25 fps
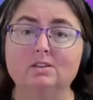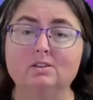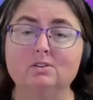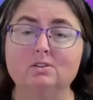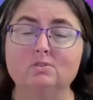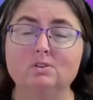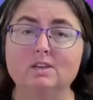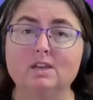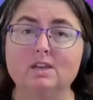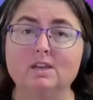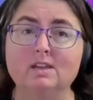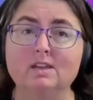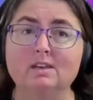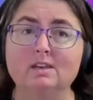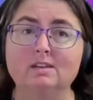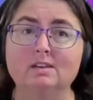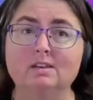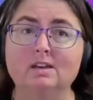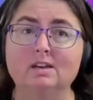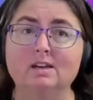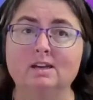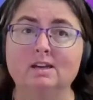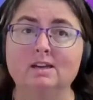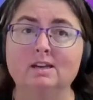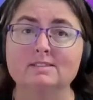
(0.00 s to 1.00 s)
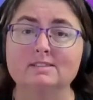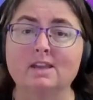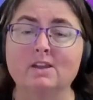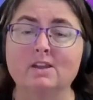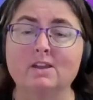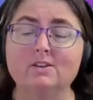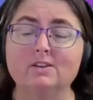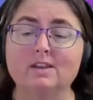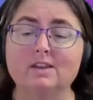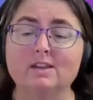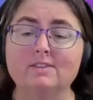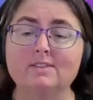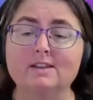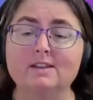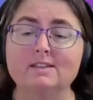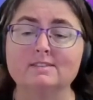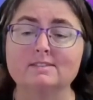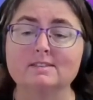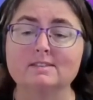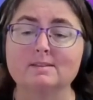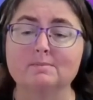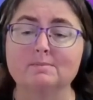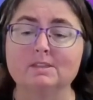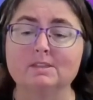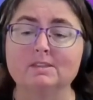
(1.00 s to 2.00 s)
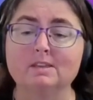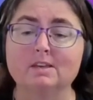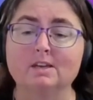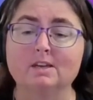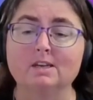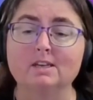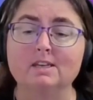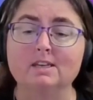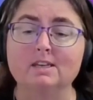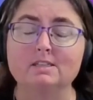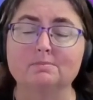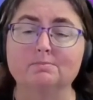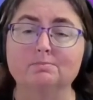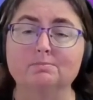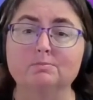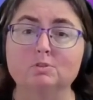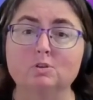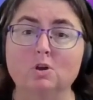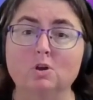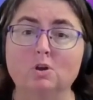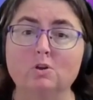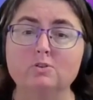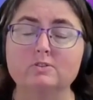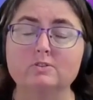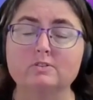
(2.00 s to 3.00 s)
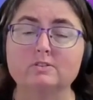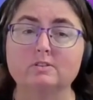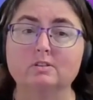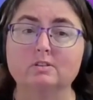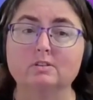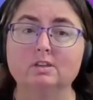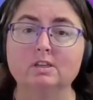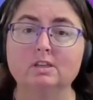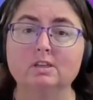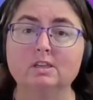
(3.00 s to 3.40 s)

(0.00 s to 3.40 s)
you can say, okay, that's something that I need to note